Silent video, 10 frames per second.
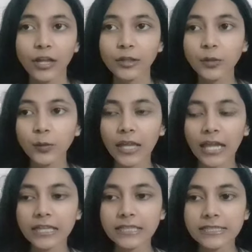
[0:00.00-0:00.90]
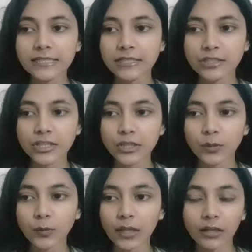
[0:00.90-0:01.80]
you can listen
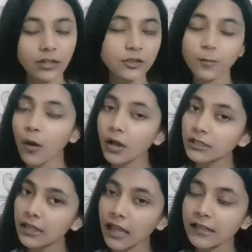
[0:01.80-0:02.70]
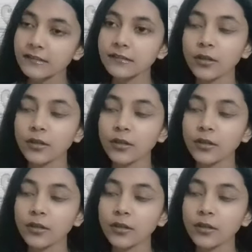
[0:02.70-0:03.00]
to English podcasts,